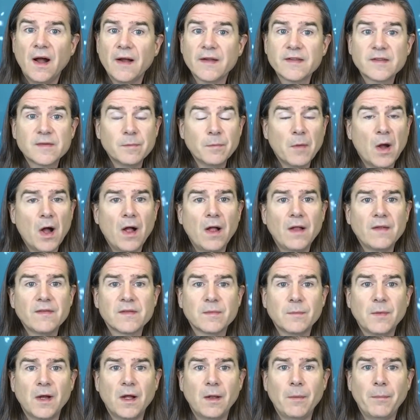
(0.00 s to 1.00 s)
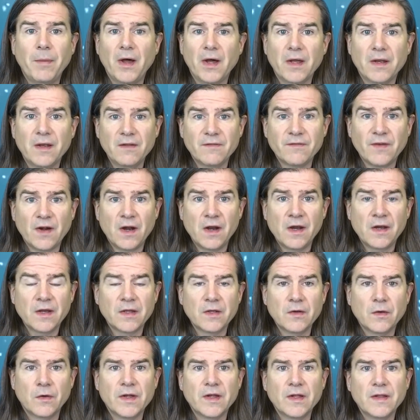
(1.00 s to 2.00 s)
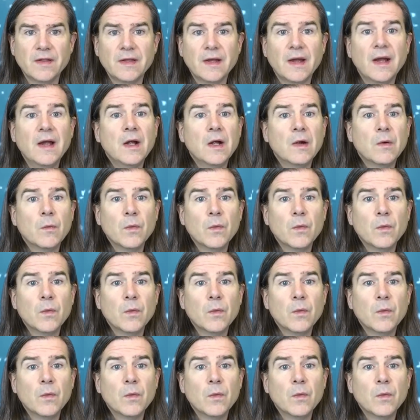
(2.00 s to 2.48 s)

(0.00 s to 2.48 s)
A small bottle of argan oil